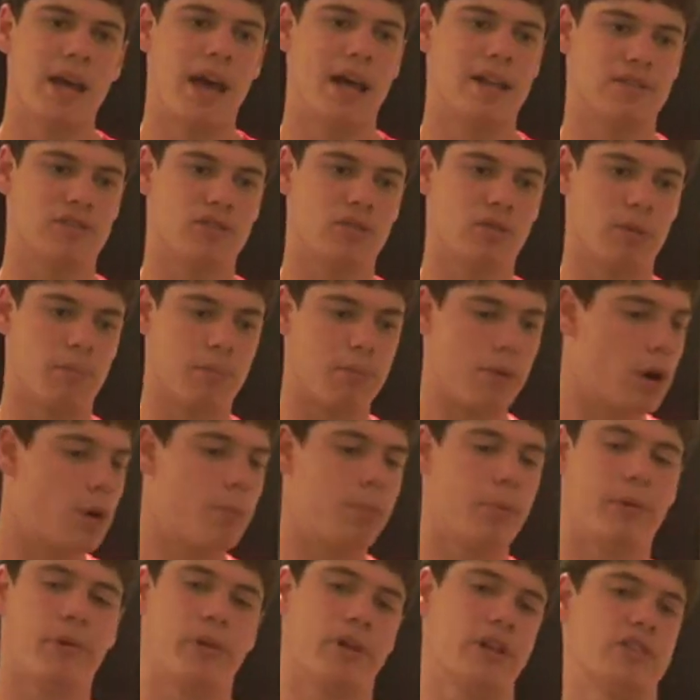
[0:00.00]
And so the
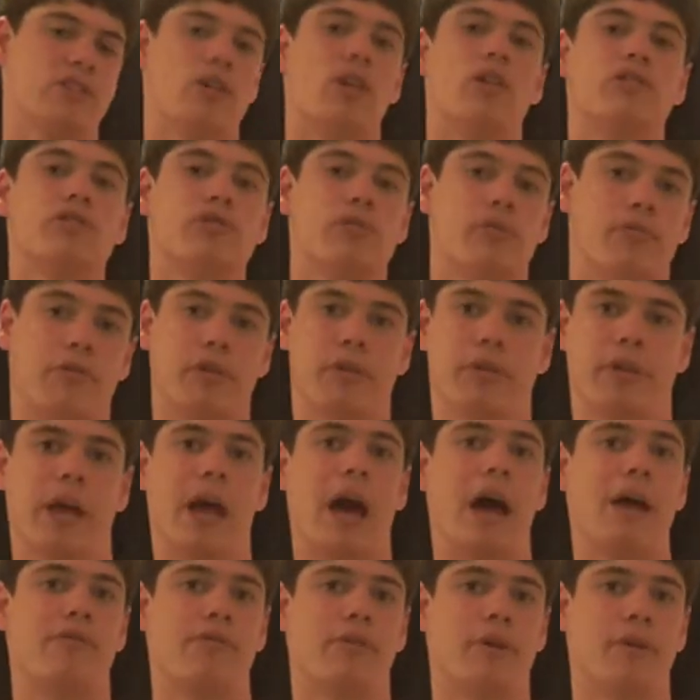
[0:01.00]
purple is also a fairly
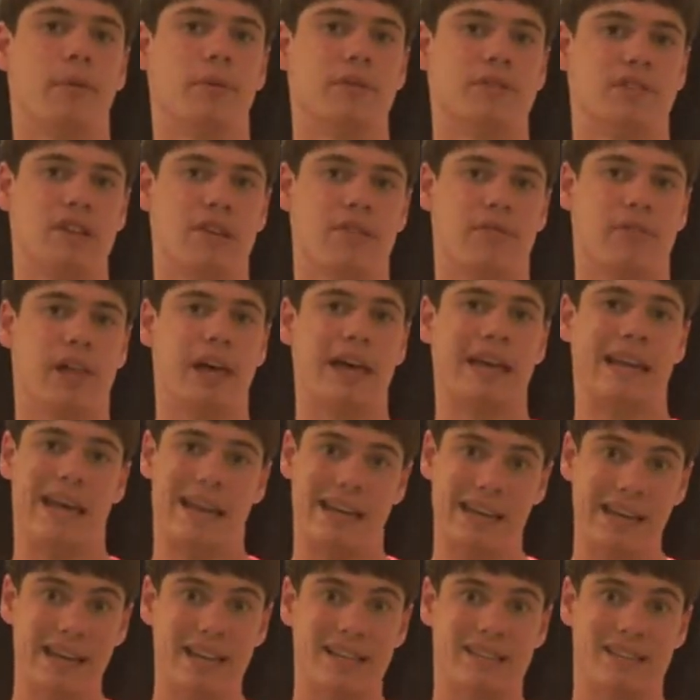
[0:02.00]
high frequency of light,
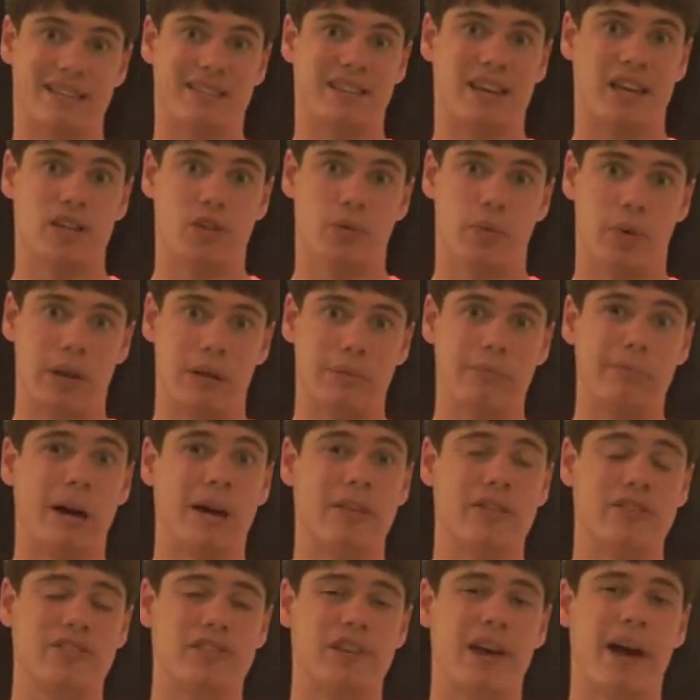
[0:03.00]
and it gets attenuated
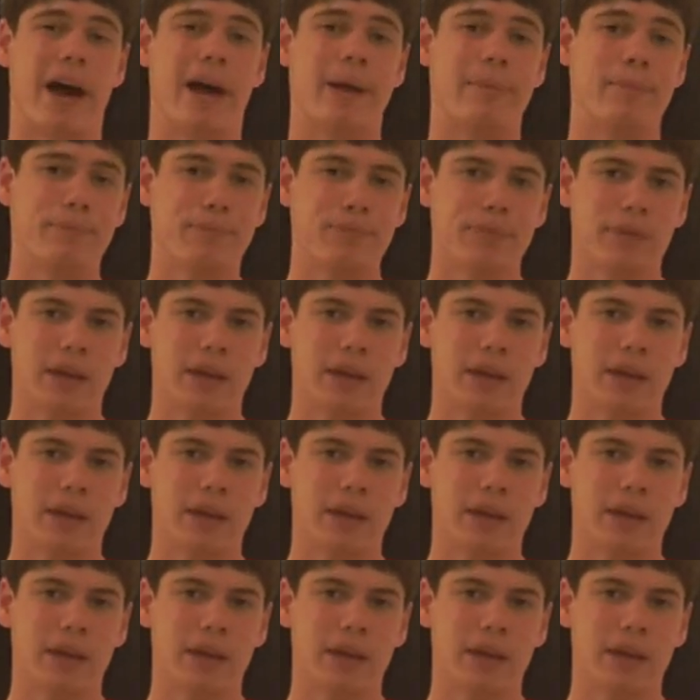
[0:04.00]
by the sky.